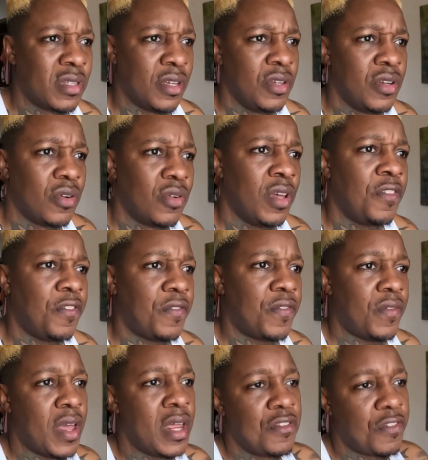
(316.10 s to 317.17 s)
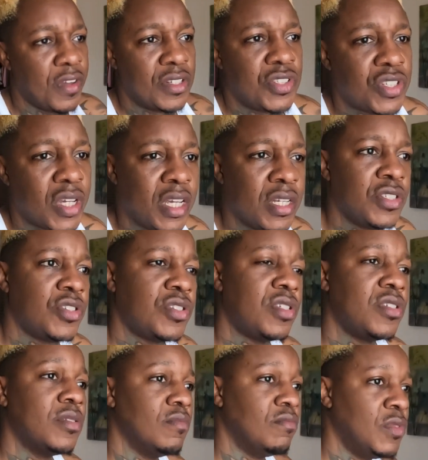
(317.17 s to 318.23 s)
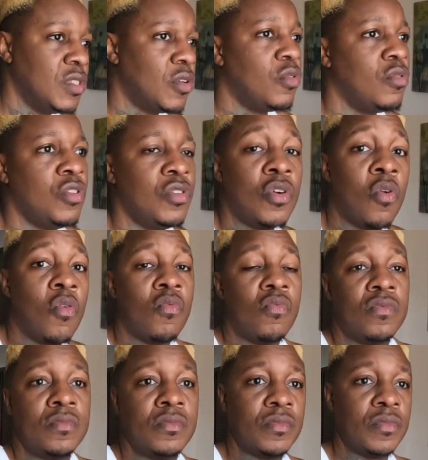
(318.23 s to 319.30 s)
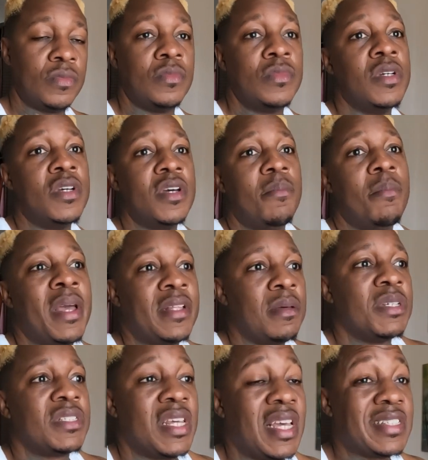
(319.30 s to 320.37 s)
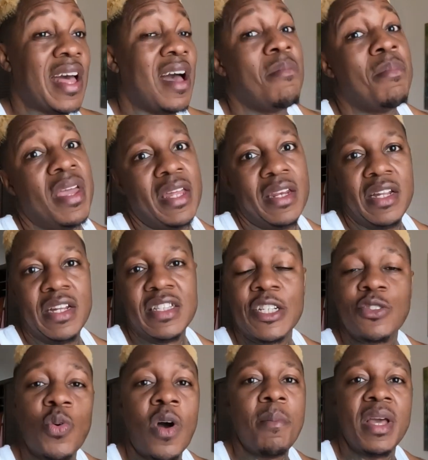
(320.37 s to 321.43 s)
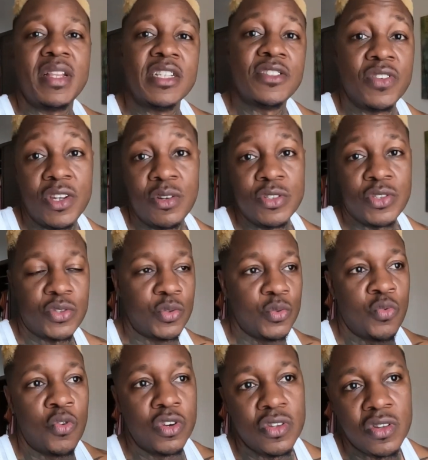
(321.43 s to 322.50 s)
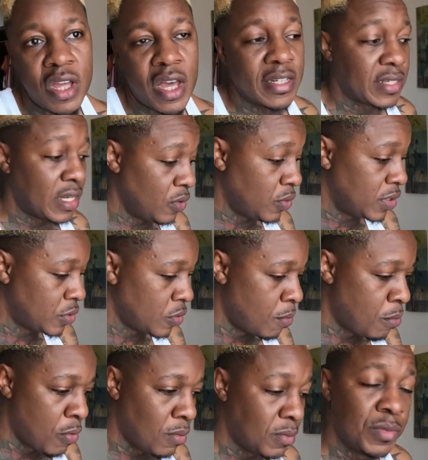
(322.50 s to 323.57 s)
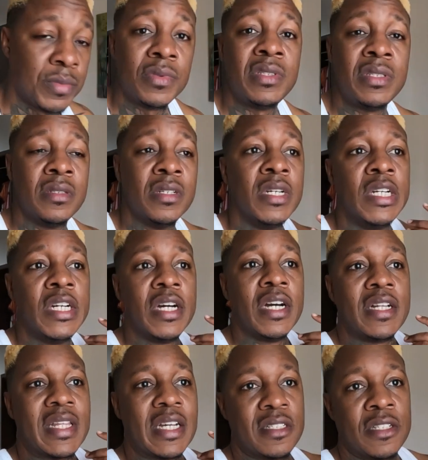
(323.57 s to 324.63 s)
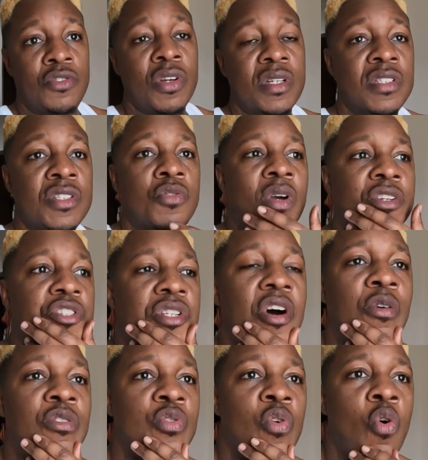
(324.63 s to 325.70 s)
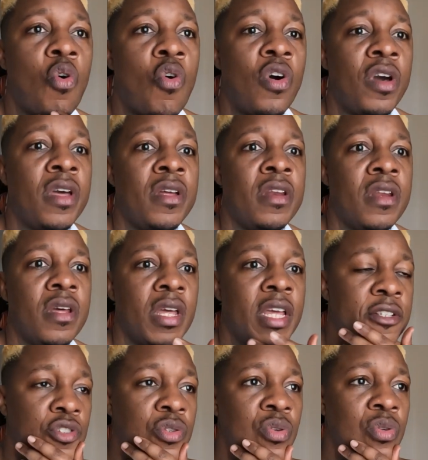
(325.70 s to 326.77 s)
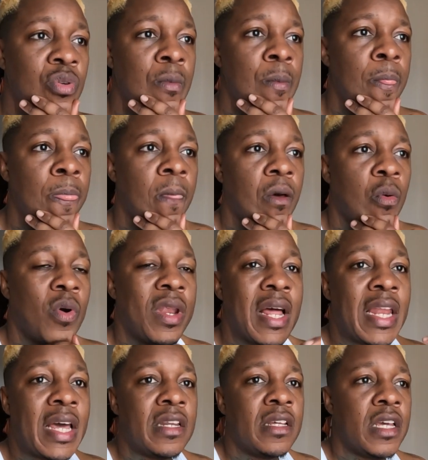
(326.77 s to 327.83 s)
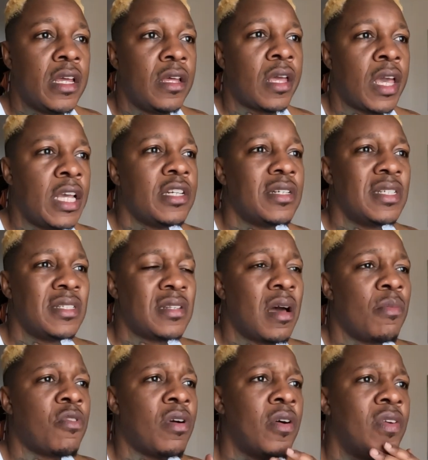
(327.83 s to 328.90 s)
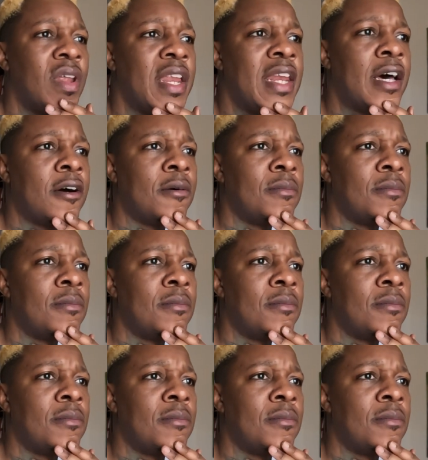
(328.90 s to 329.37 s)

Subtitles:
that, you know, if anything's changed, you know, you don't make the mistakes that I made. That's why I make these videos, to warn you guys anyway. So boom, that's the tricky situation I was caught into when I landed here in Kenya this time around. And